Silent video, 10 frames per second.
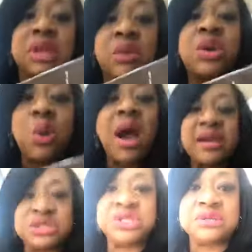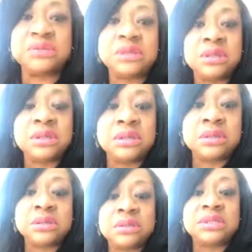It requires you
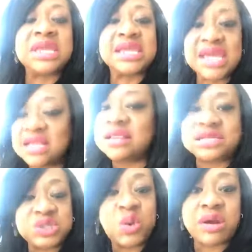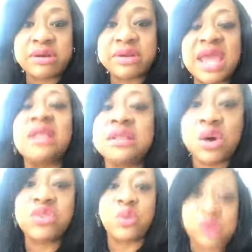to get in this word and
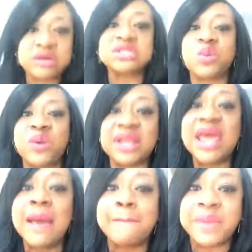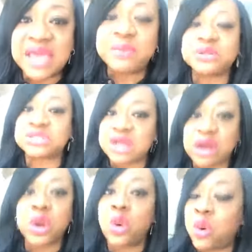know the word. So when people
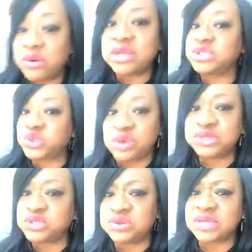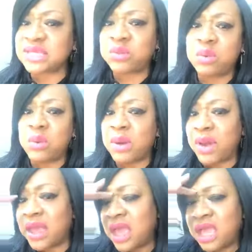start quoting scriptures, you can say,
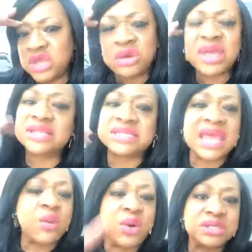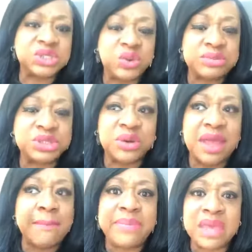wait. You don't get to take one scripture
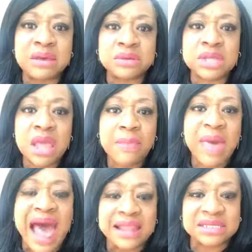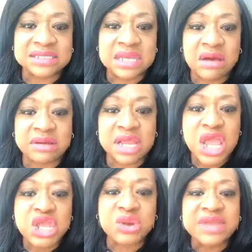and build policy on it.
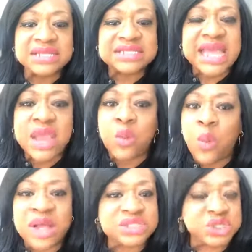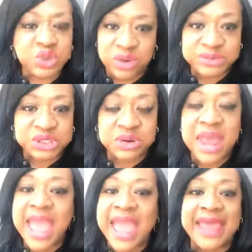You don't get to take one scripture
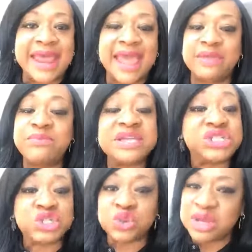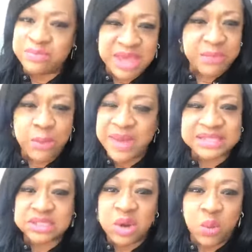and mistreat people
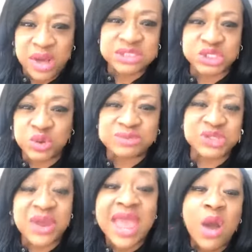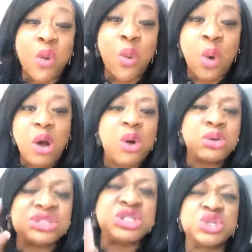based on one scripture.
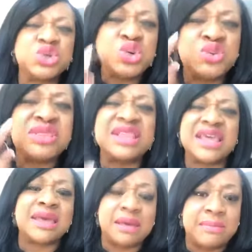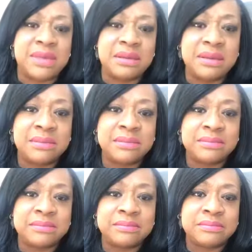Woe to them.
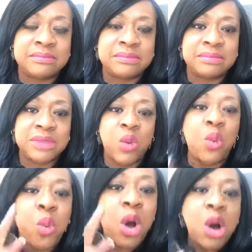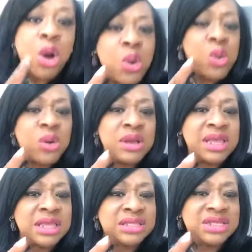Woe.
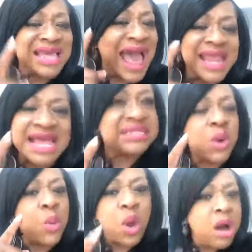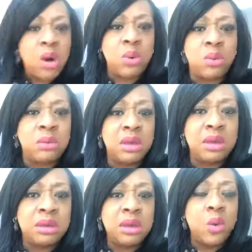God has a woe.
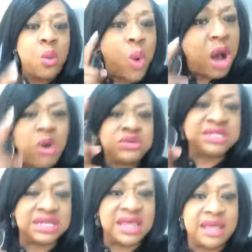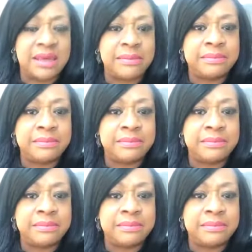Woe to them.